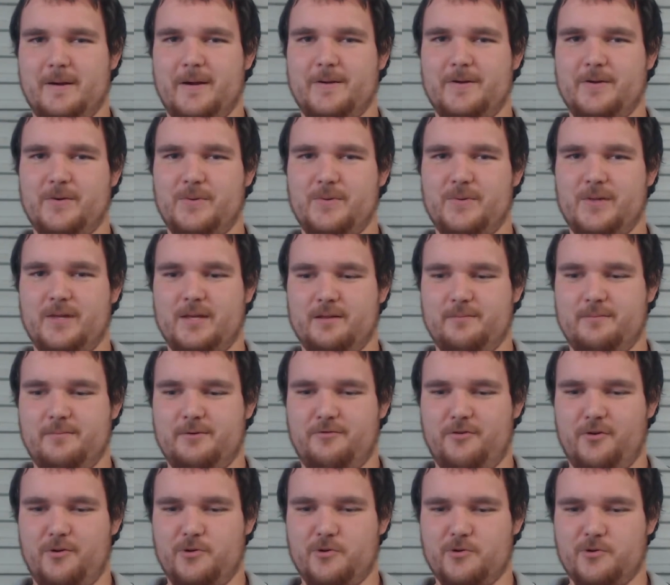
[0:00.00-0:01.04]
I don't think it'd be
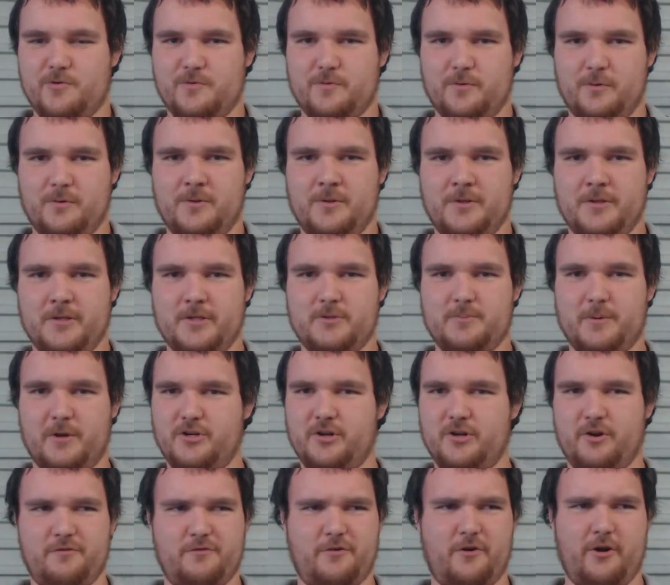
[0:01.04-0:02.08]
very useful,
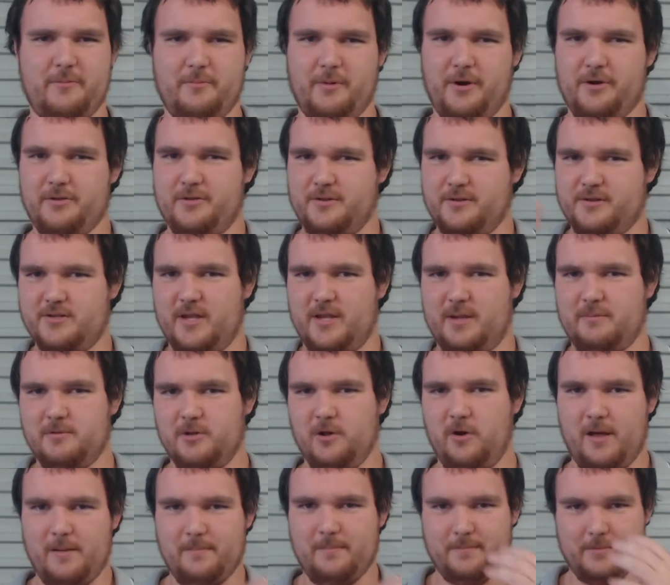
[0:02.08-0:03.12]
especially not firing both at the same
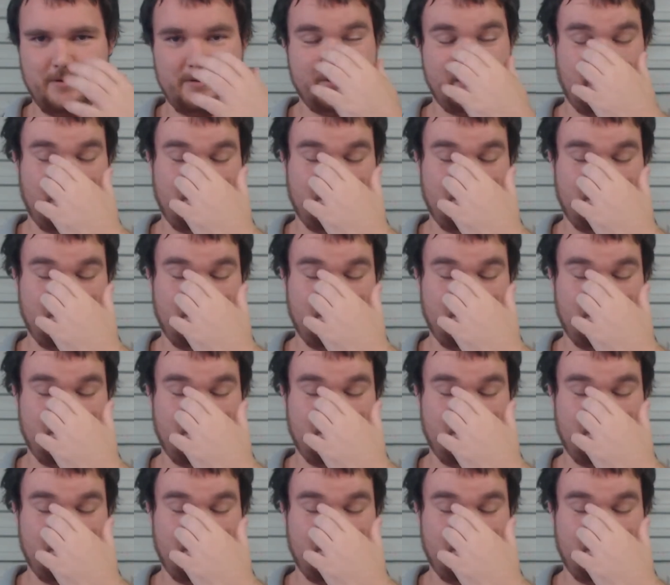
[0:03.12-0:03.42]
time. But